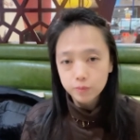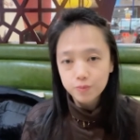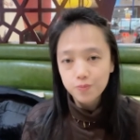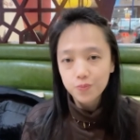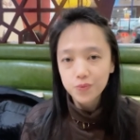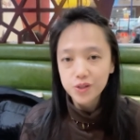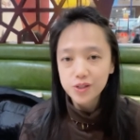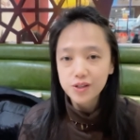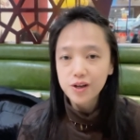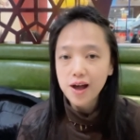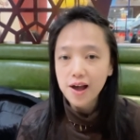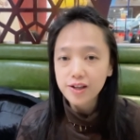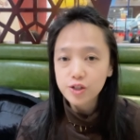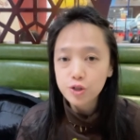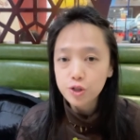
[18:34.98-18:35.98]
It still
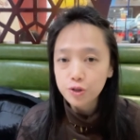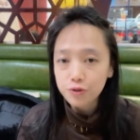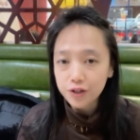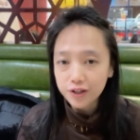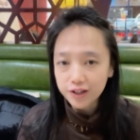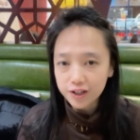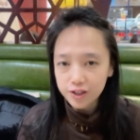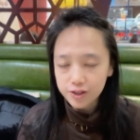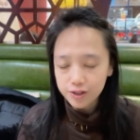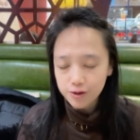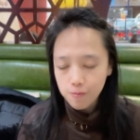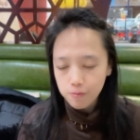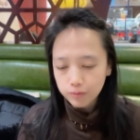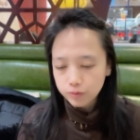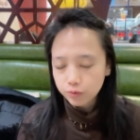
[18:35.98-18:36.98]
has chewiness,
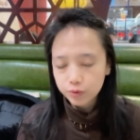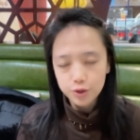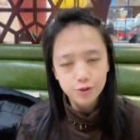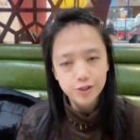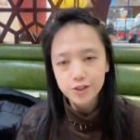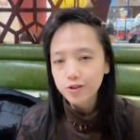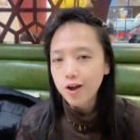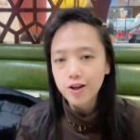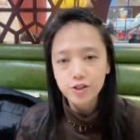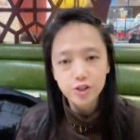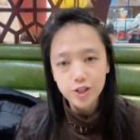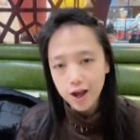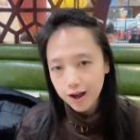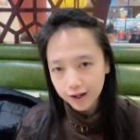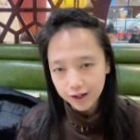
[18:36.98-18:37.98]
so it's not
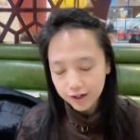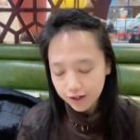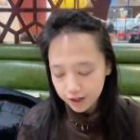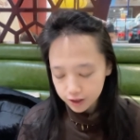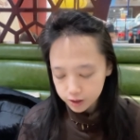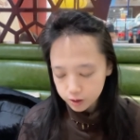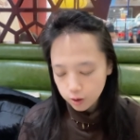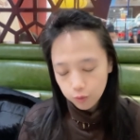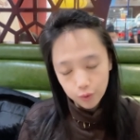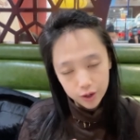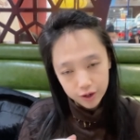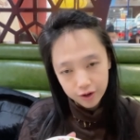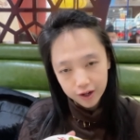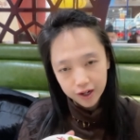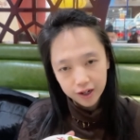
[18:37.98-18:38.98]
sogginess when
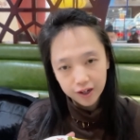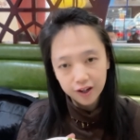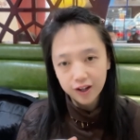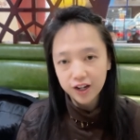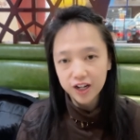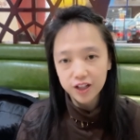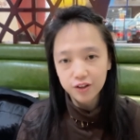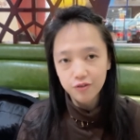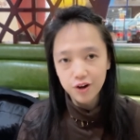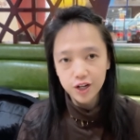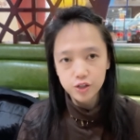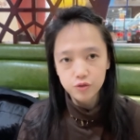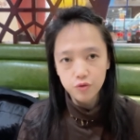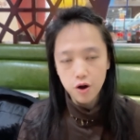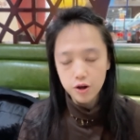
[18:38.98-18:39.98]
you're eating it in the
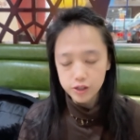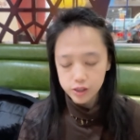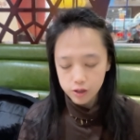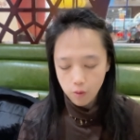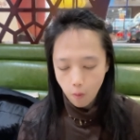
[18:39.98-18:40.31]
restaurant.